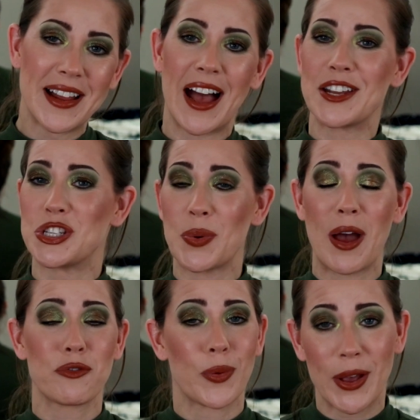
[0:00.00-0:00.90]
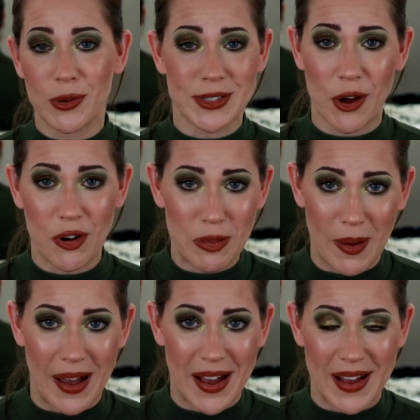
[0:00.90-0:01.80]
I do have wrinkles underneath
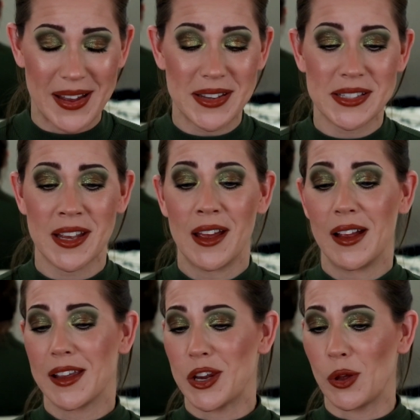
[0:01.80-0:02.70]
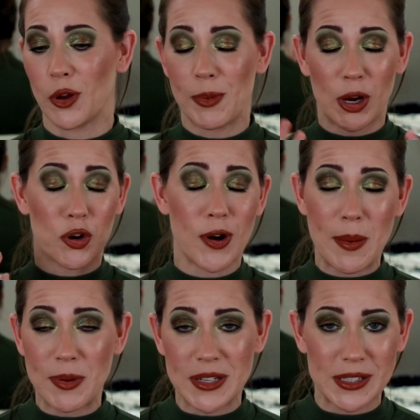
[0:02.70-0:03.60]
my eyes, a little bit of
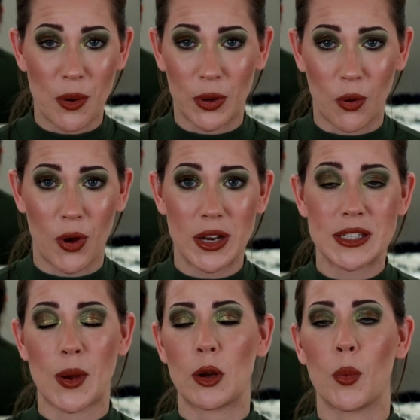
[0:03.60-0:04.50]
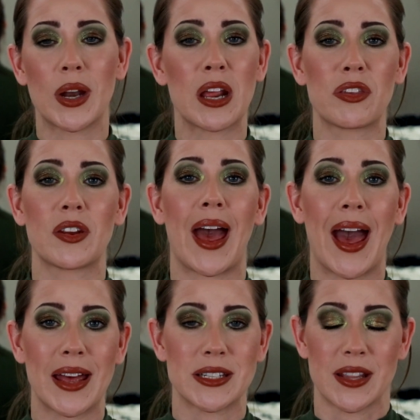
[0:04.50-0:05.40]
crepiness going on, so I don't want anything to
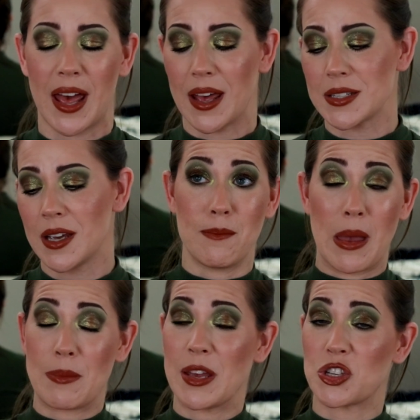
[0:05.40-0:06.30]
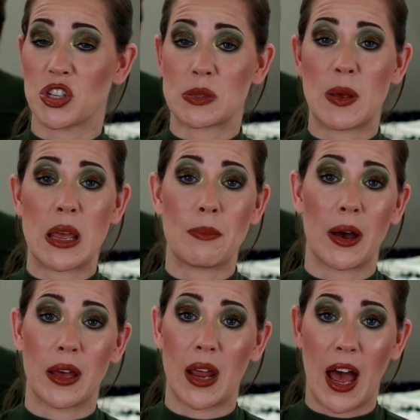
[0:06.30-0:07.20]
add to that. Maybe it's just me,
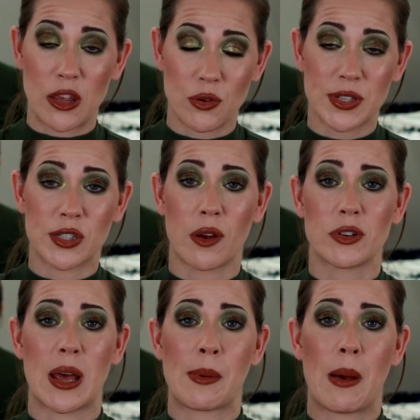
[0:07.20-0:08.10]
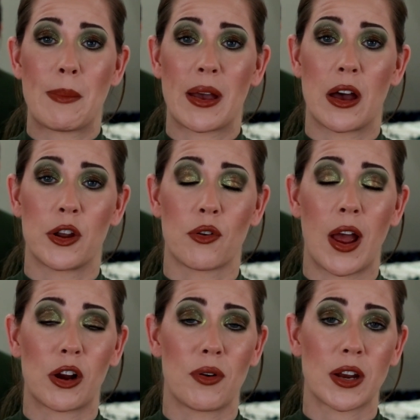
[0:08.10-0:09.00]
but I use this over top of my Becca under
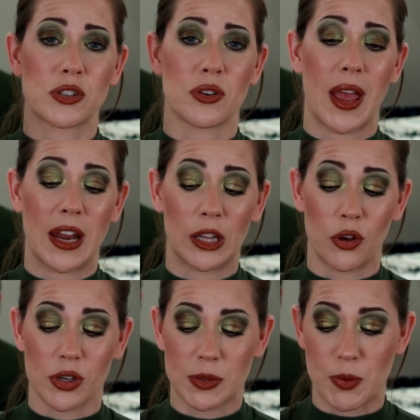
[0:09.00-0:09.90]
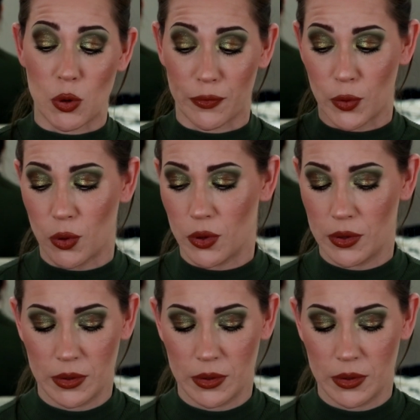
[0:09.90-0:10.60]
eye corrector, and it looks beautiful.